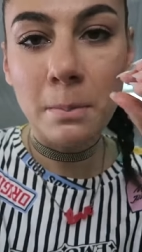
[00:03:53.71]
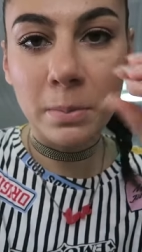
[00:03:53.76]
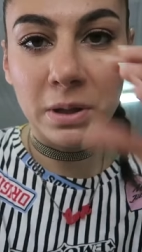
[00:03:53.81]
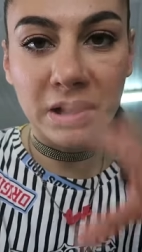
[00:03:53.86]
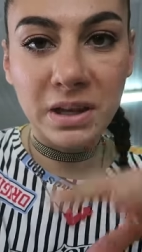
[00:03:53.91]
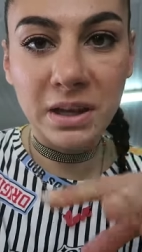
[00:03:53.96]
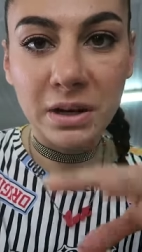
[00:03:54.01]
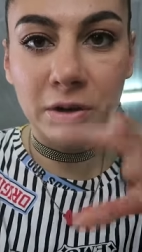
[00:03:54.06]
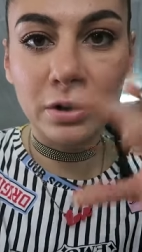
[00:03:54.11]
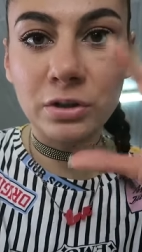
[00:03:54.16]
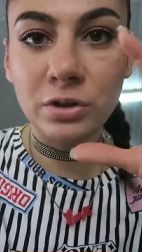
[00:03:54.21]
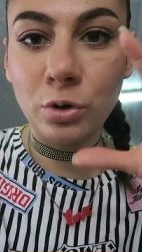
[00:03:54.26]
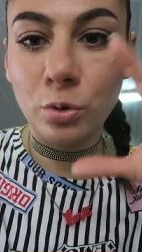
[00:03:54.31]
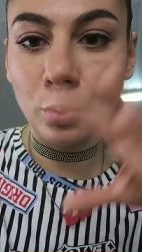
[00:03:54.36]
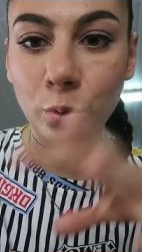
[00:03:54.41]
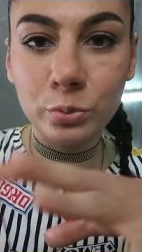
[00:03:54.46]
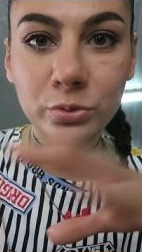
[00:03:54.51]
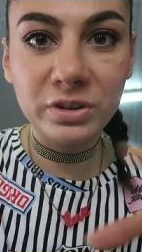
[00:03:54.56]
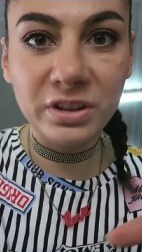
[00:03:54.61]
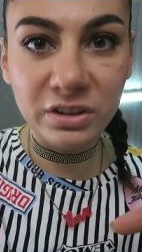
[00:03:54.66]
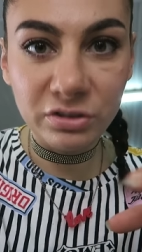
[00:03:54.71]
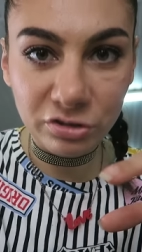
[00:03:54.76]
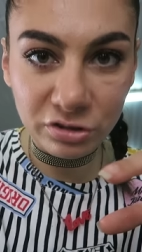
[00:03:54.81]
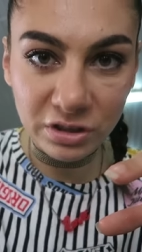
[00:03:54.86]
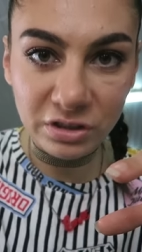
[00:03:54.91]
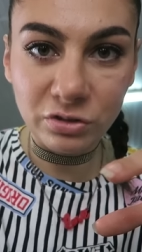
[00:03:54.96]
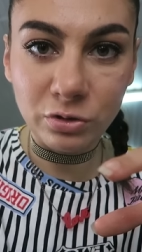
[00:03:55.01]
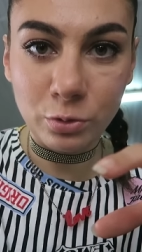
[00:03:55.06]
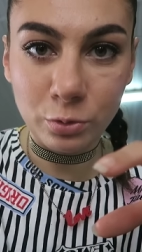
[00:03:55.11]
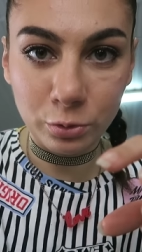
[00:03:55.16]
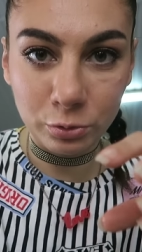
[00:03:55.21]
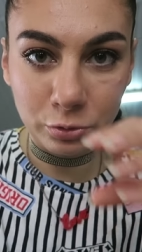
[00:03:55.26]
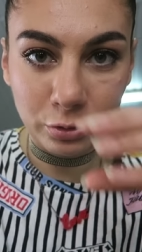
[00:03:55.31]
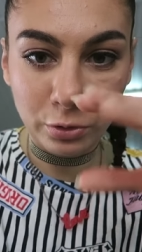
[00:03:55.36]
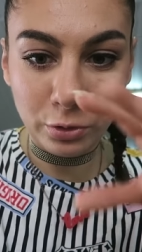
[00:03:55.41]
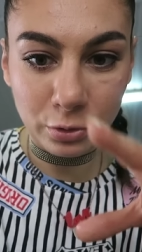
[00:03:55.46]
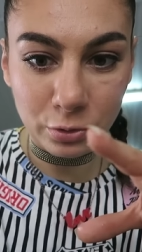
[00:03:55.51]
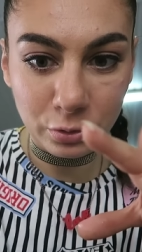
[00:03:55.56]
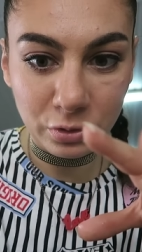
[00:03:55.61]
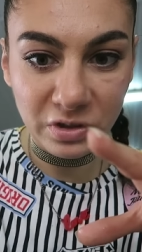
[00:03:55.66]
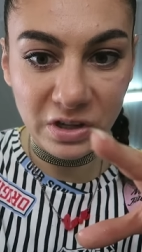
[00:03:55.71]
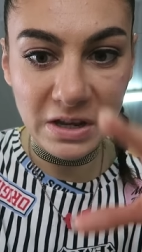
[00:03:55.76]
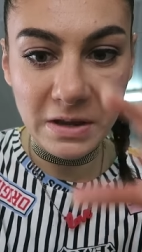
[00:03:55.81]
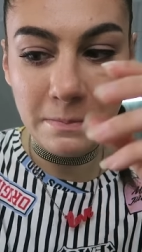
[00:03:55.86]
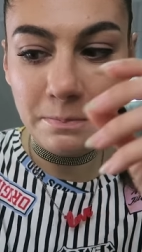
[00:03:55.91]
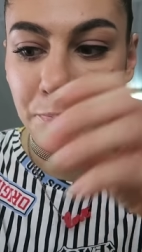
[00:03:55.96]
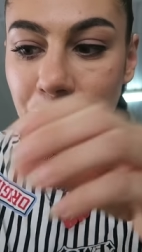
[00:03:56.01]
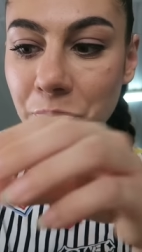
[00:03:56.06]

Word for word: But here, the whole dish is called roti.